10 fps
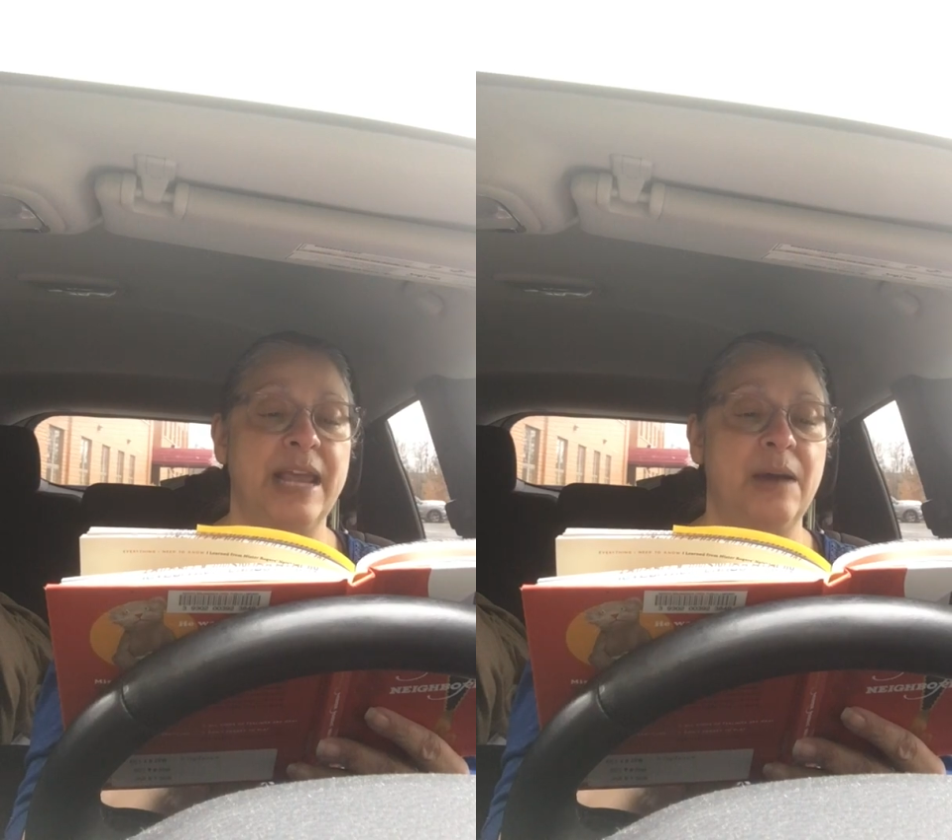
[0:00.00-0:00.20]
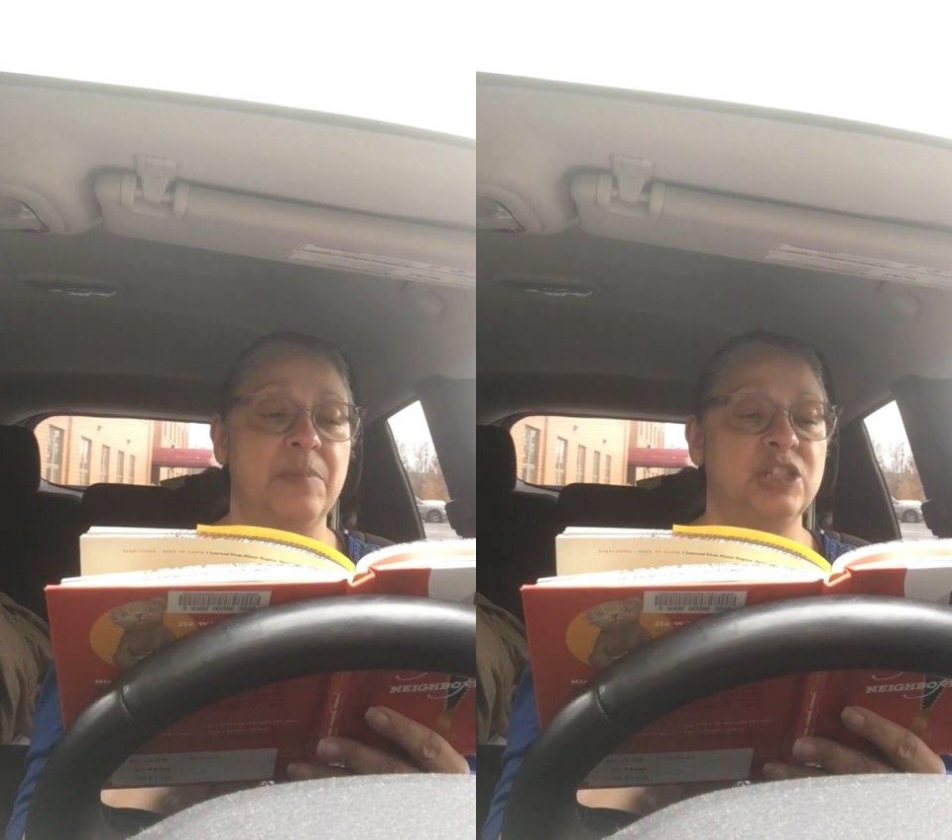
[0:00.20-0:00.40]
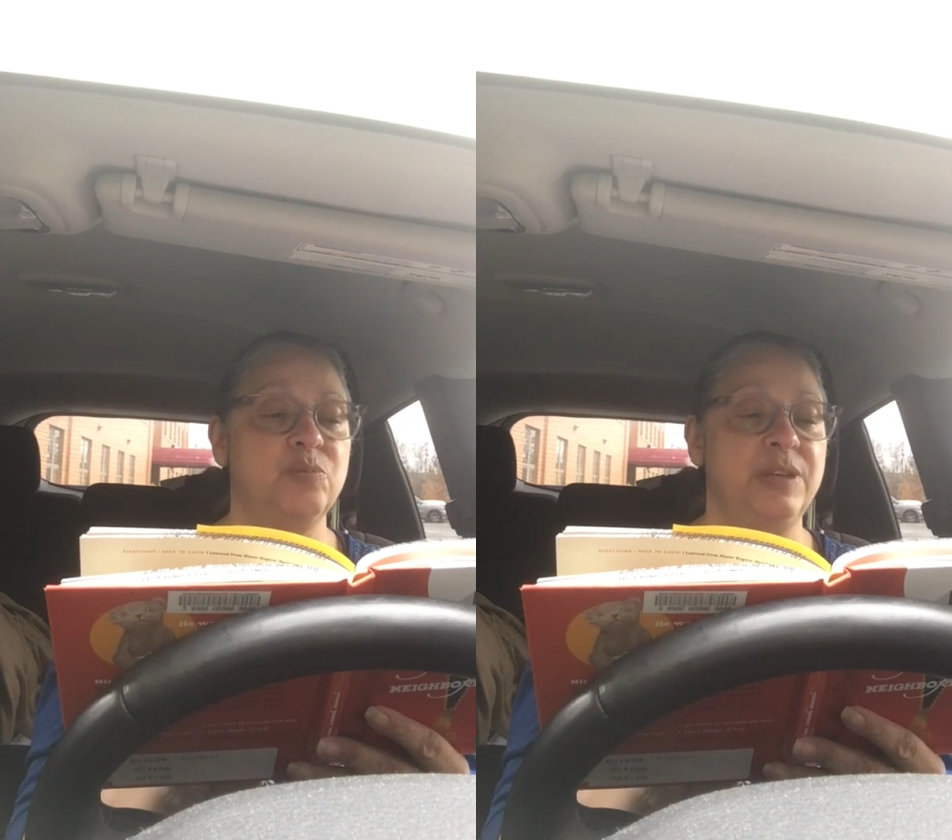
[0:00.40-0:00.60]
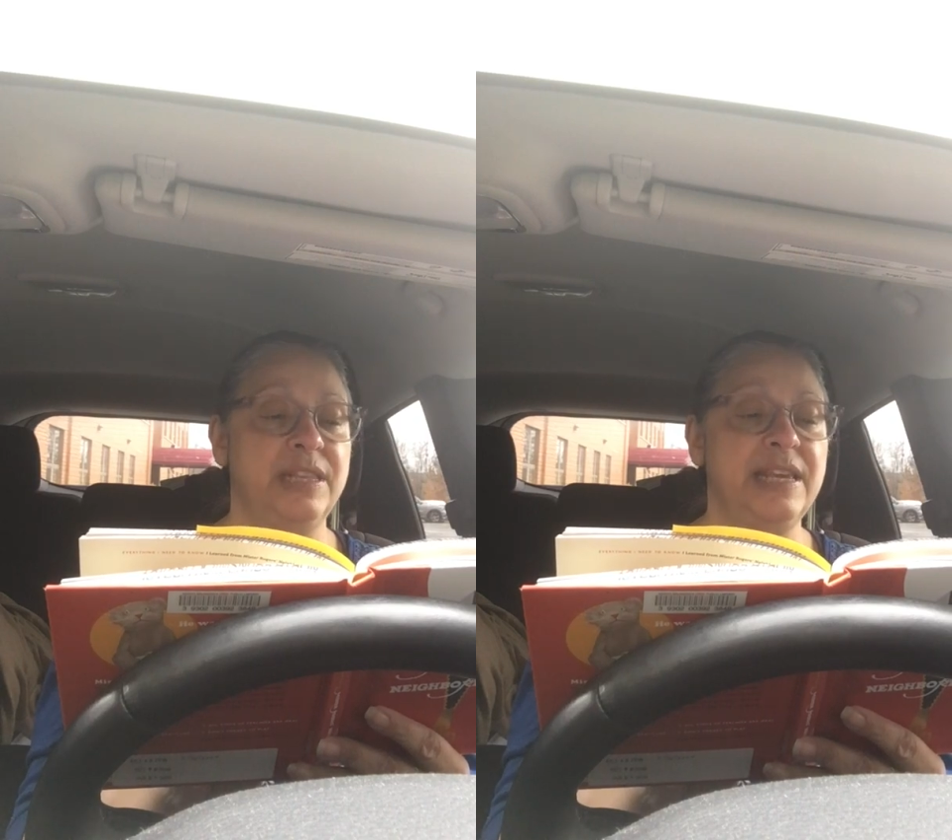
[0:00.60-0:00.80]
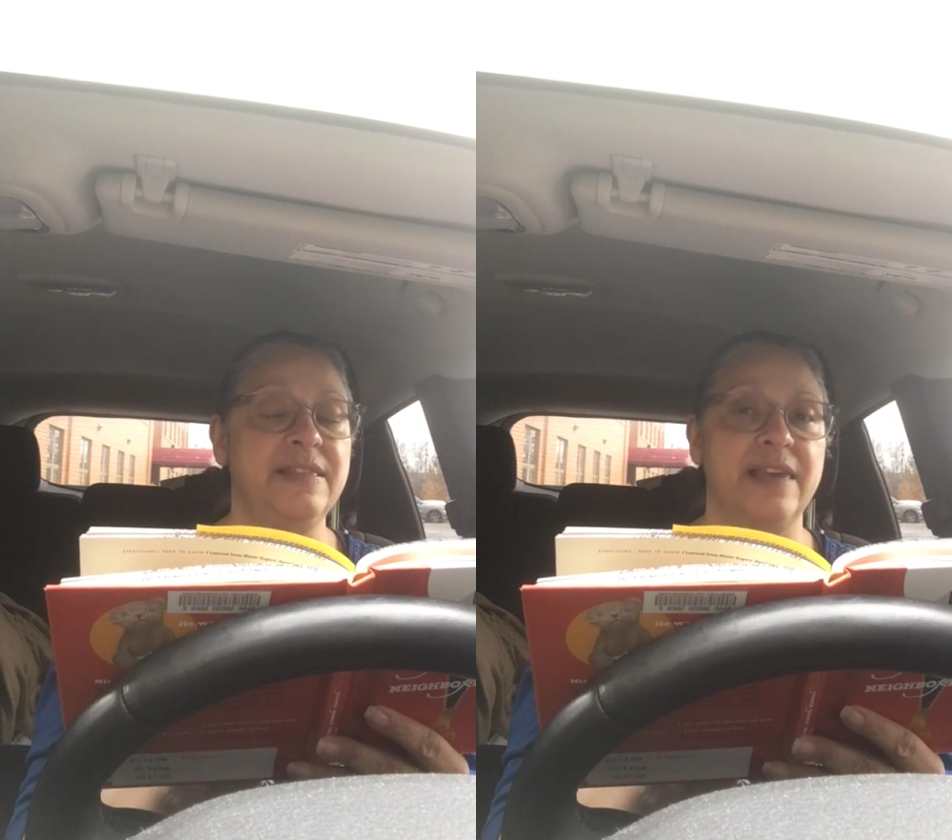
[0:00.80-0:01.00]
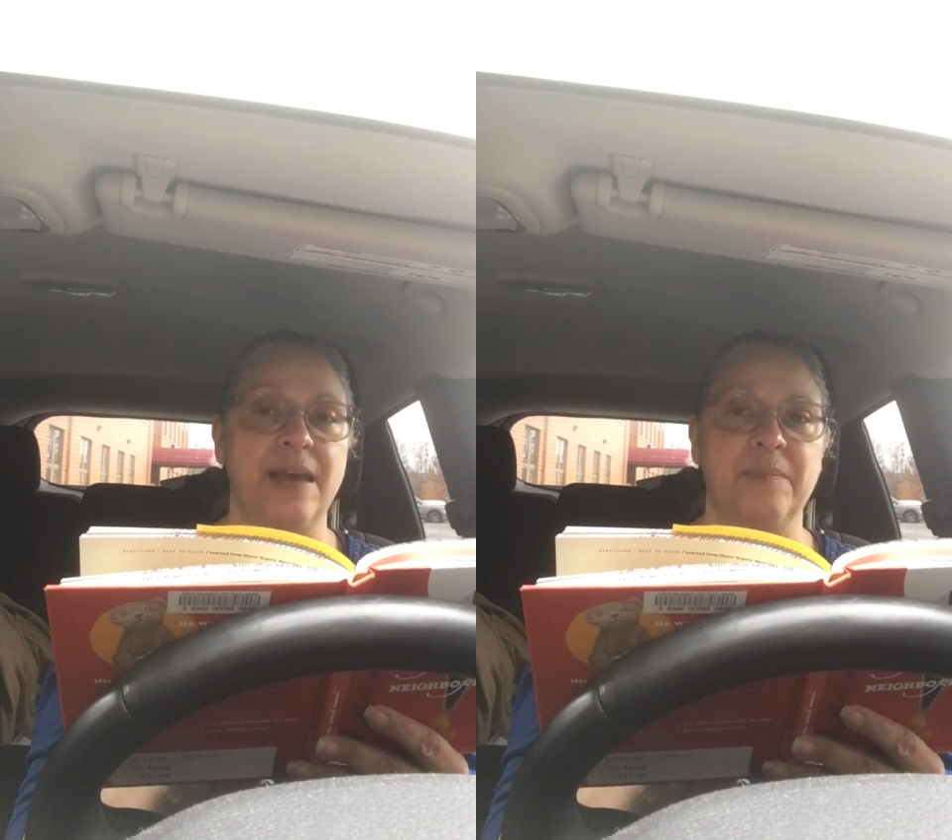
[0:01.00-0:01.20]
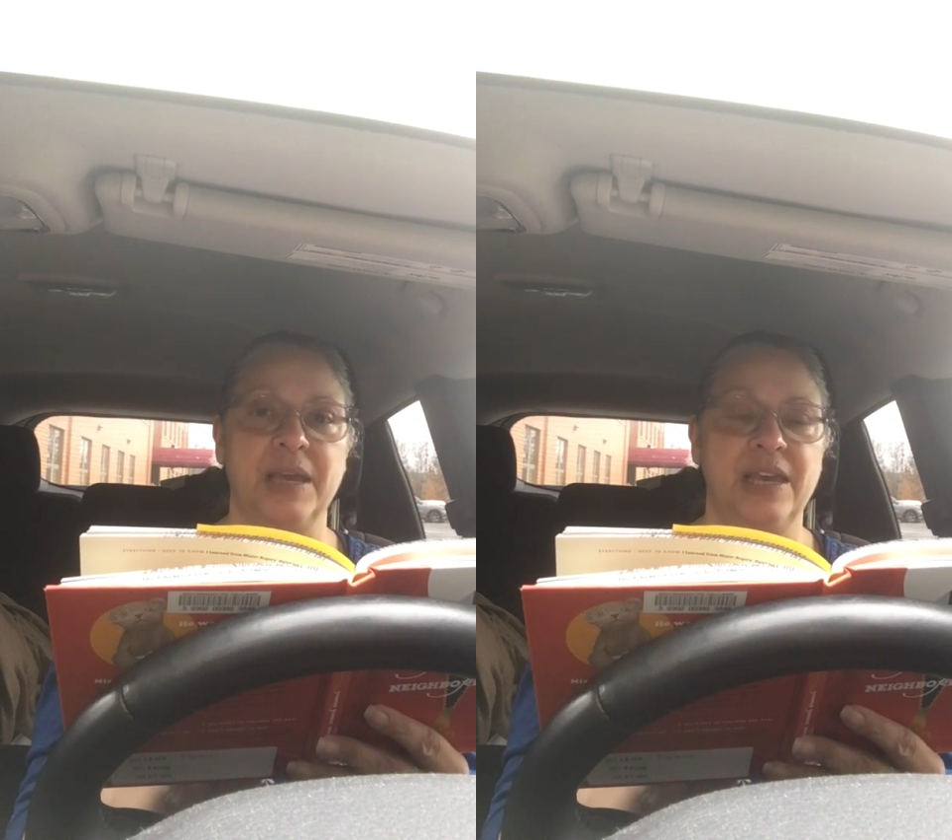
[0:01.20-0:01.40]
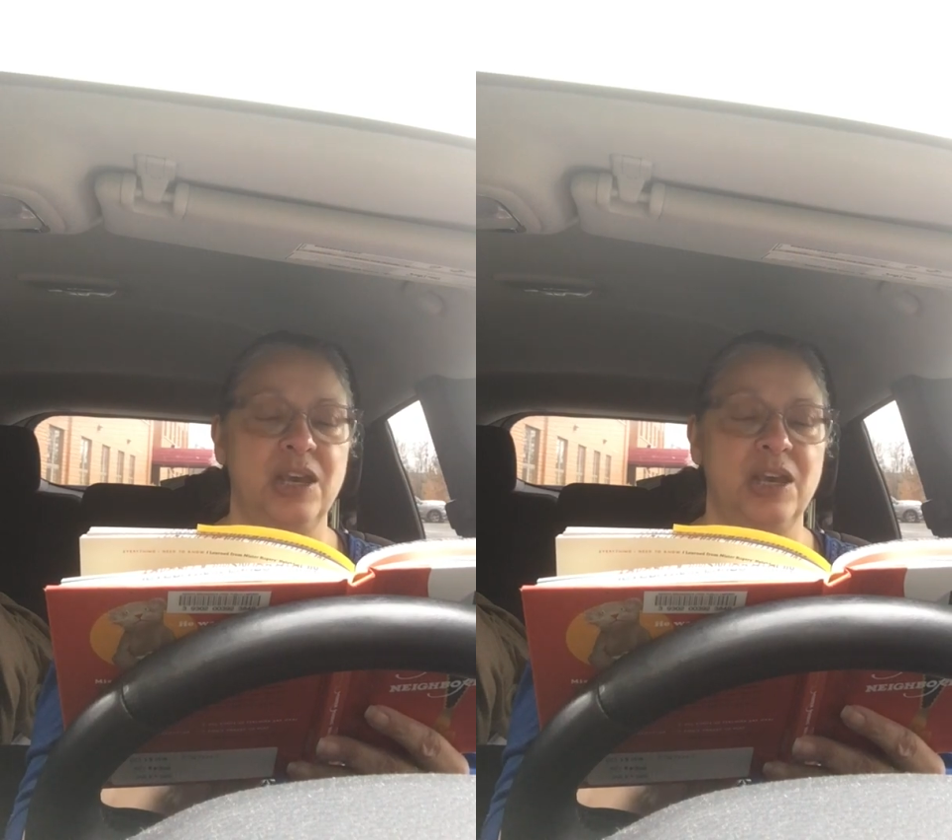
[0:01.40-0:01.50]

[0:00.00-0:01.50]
how much we need them,